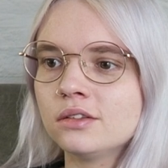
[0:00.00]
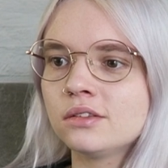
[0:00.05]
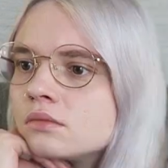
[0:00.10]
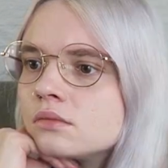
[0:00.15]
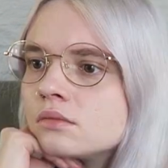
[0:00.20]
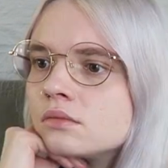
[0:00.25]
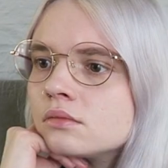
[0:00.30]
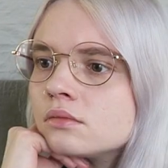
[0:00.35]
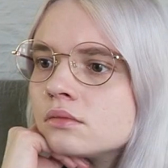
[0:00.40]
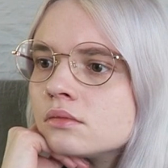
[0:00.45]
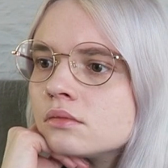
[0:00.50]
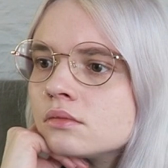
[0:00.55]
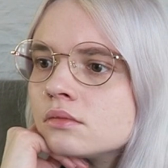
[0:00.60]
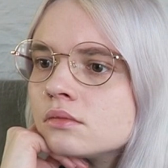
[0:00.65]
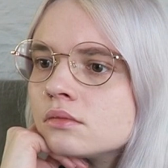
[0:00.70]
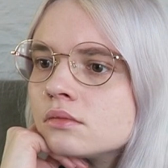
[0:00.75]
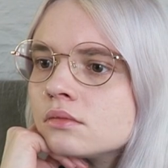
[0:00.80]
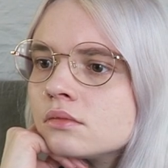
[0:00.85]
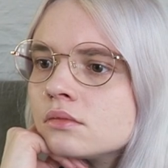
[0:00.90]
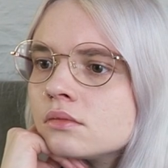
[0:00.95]
We're awful
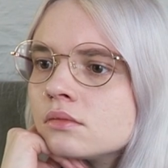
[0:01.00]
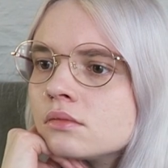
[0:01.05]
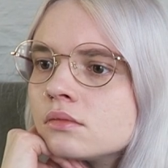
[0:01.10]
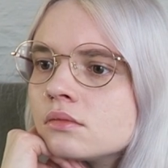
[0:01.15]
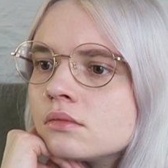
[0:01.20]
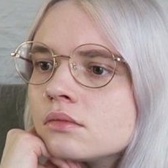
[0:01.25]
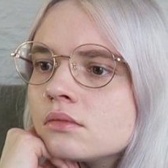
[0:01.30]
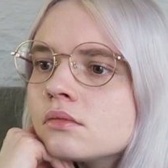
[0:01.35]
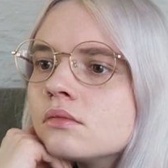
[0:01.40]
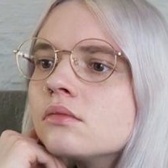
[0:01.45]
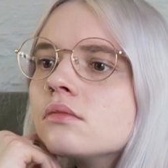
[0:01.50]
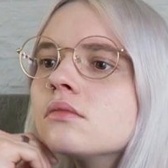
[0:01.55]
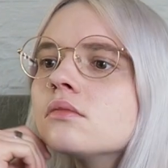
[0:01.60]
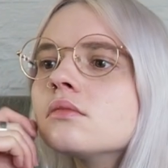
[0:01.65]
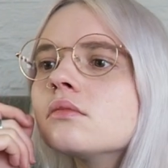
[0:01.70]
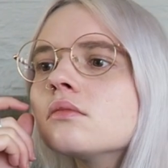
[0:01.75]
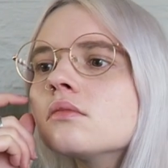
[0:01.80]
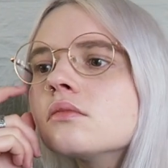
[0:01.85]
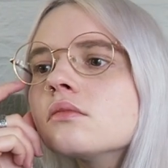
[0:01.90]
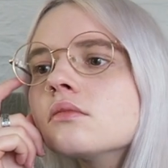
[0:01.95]
sorry about Evans Jr.
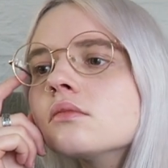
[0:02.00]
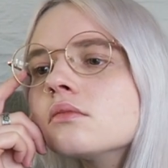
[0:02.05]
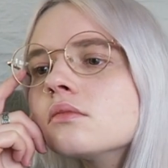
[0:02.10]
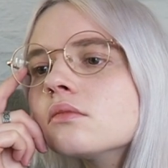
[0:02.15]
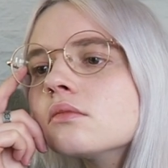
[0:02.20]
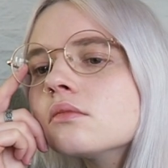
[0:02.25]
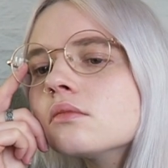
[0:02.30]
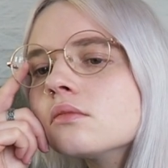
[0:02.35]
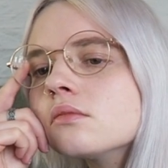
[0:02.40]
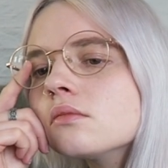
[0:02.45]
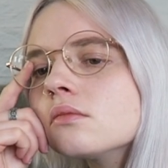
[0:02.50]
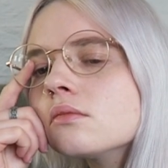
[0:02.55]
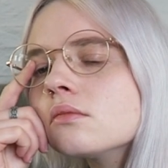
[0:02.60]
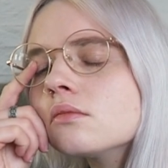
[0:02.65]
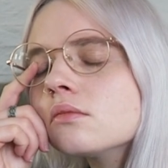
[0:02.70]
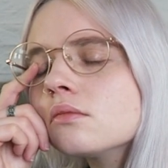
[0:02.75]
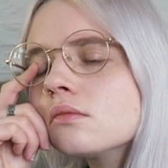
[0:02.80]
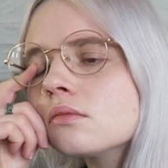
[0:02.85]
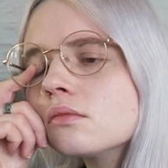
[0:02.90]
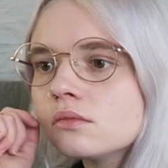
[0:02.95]
getting killed.
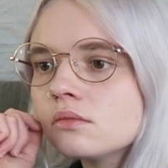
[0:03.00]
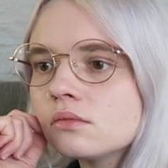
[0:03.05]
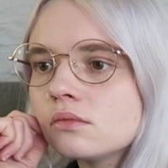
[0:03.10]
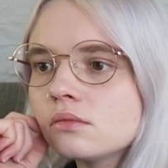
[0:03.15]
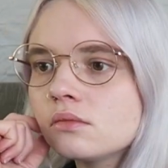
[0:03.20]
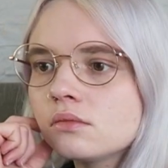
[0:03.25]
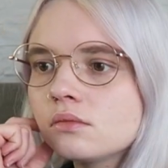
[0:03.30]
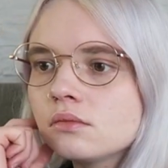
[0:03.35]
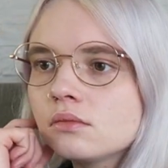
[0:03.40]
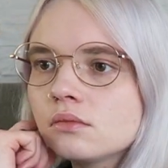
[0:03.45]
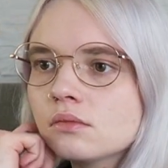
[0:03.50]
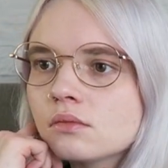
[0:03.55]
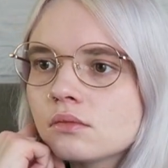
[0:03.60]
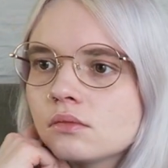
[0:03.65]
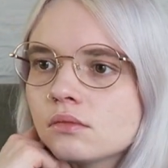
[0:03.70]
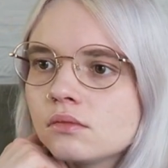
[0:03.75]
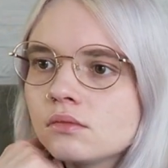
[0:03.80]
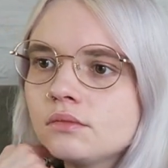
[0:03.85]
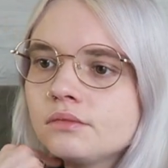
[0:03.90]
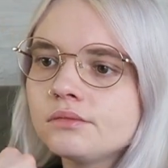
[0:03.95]
Well, we all
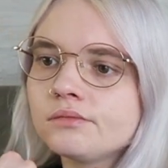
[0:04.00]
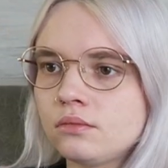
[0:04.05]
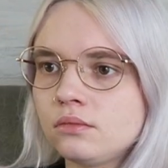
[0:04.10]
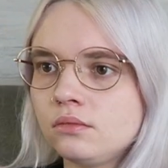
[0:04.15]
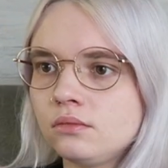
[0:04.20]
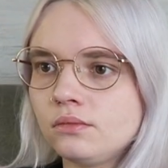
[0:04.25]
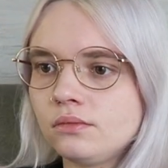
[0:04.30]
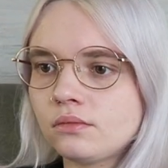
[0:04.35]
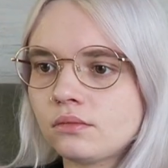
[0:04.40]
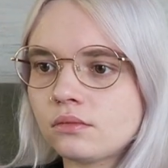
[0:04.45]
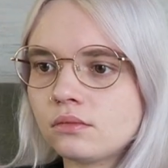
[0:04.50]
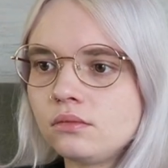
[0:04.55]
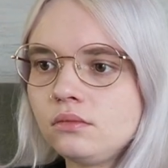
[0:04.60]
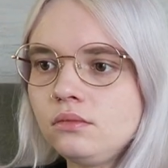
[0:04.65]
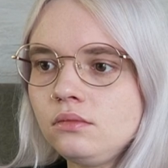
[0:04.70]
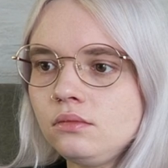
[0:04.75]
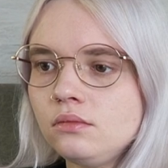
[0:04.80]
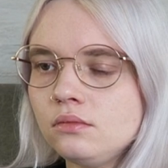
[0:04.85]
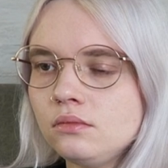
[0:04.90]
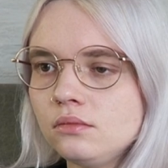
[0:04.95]
suffer, but he
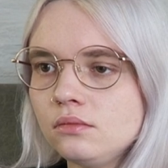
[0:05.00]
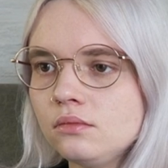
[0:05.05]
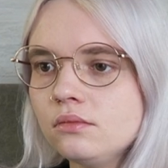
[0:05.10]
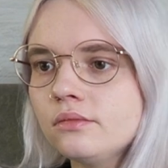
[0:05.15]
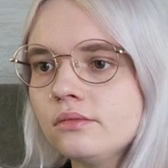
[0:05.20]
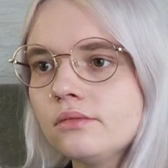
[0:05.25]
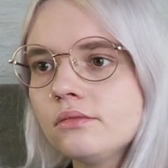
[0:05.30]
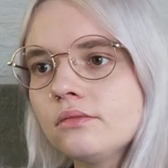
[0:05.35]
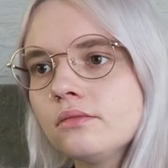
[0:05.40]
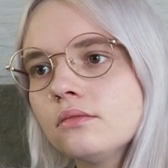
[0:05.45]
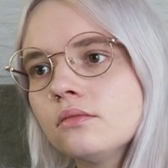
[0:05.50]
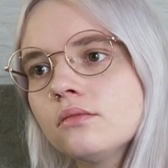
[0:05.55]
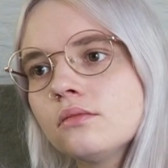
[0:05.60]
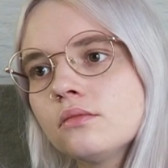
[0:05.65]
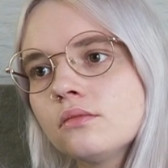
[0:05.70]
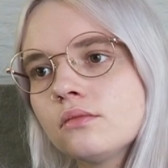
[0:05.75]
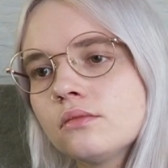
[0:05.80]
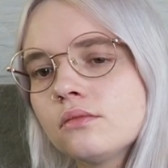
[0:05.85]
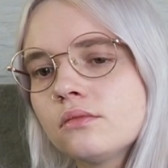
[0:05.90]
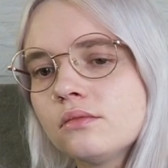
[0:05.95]
suffers no more.
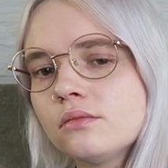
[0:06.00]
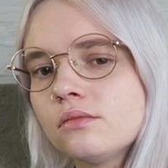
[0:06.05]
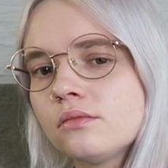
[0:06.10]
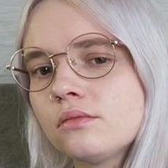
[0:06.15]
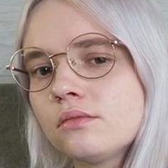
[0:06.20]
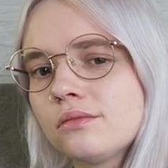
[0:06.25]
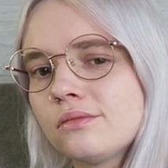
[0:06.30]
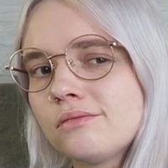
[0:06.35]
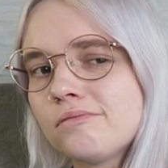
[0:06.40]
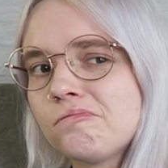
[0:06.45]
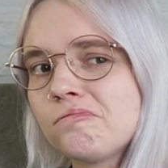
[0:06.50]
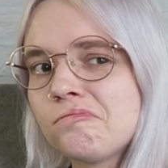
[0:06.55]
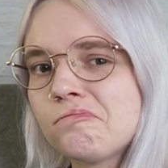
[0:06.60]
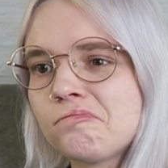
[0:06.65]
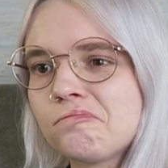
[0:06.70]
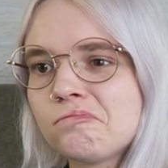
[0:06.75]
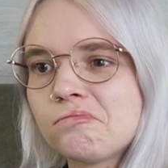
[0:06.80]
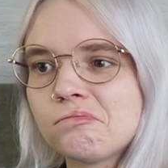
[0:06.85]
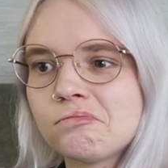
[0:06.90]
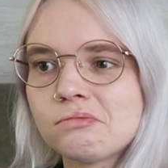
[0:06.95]
He's a good
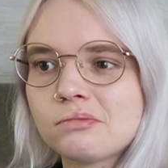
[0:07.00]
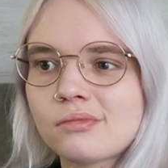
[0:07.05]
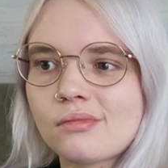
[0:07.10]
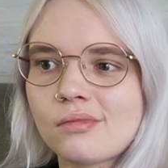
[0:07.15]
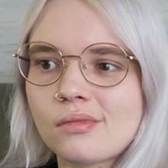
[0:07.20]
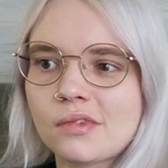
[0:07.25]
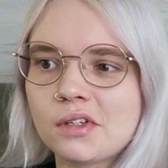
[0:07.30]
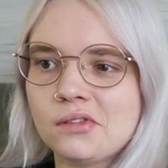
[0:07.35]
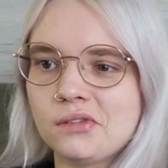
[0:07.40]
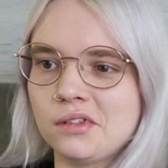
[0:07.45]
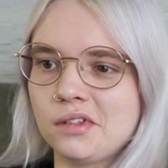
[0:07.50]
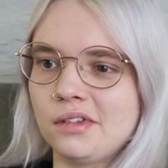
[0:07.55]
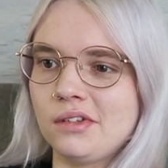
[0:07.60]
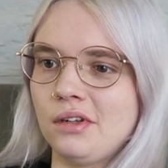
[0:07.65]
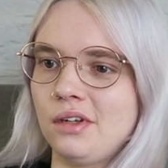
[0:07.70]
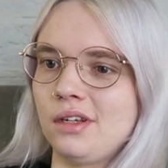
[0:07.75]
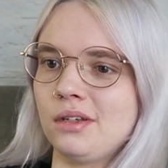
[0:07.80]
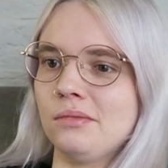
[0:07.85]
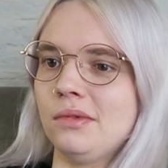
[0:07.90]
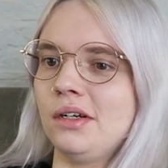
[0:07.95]
husband to me. If you
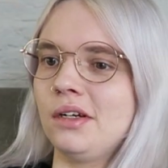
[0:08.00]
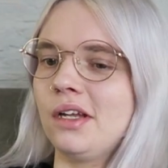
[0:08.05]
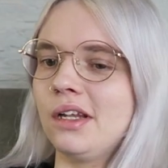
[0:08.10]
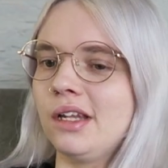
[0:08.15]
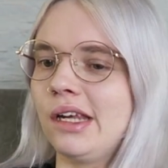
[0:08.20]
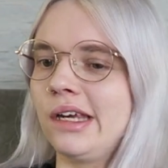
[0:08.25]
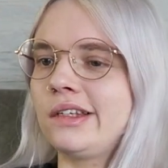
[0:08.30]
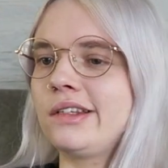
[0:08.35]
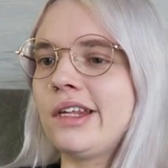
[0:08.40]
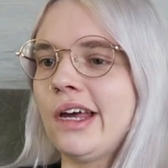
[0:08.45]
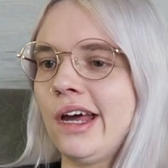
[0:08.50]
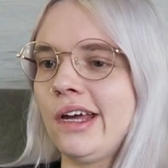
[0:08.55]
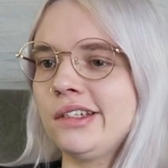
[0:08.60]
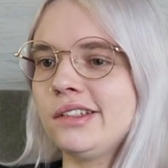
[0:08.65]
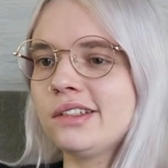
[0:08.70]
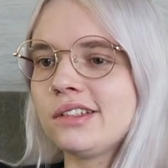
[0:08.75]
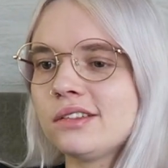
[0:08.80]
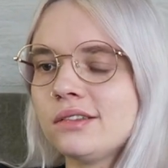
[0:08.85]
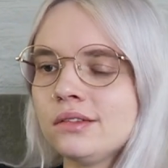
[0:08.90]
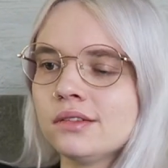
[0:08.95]
think about it like that.
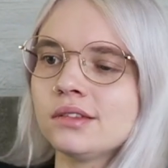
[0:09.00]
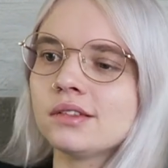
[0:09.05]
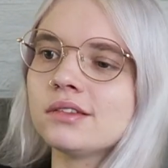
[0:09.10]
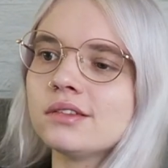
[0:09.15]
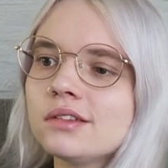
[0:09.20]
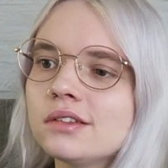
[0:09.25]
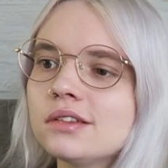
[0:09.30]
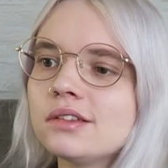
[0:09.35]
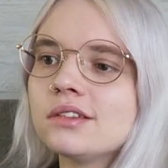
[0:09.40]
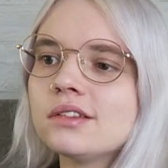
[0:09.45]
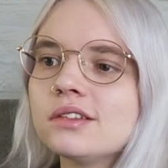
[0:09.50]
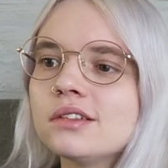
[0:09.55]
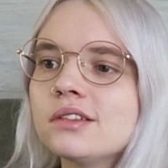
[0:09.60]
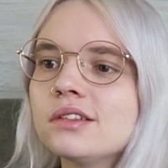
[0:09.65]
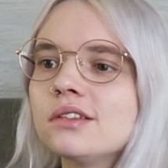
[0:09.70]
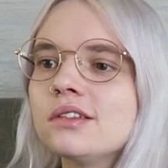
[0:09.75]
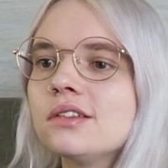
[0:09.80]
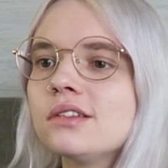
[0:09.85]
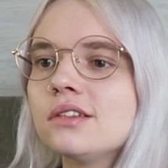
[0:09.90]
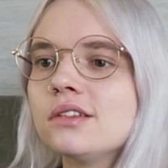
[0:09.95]
3 weeks he was a good
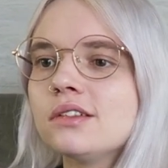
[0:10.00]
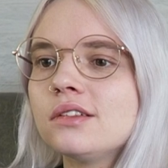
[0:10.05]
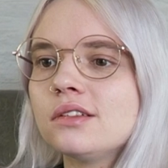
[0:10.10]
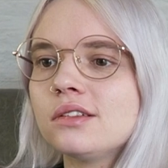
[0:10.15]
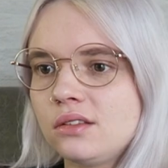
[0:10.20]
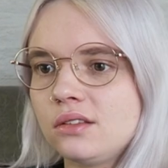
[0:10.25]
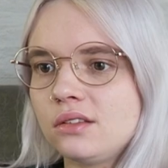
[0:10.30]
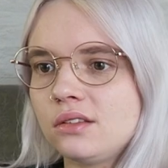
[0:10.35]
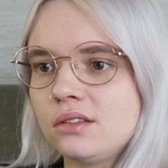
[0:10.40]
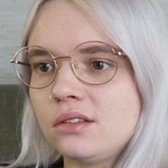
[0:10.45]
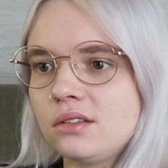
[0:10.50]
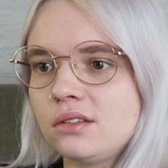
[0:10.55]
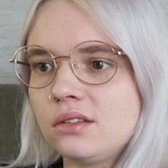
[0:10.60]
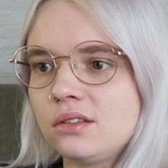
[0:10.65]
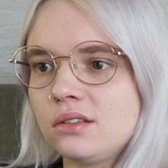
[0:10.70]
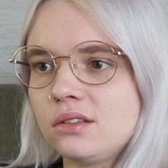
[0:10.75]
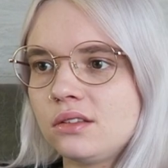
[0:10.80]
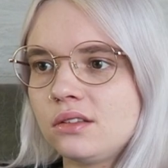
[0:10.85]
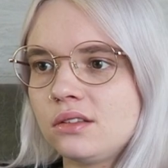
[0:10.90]
husband, but it didn't last.